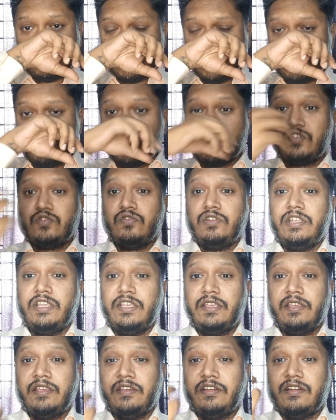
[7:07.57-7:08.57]
the
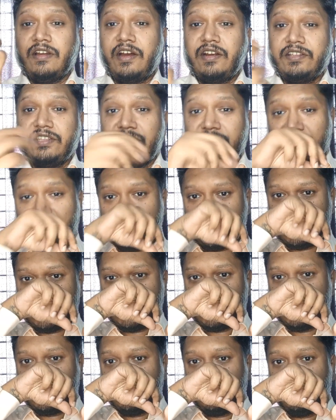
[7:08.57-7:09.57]
patchouli
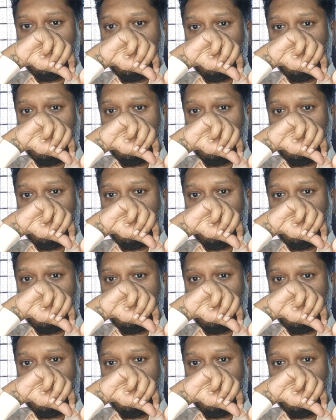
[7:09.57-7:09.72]
earthiness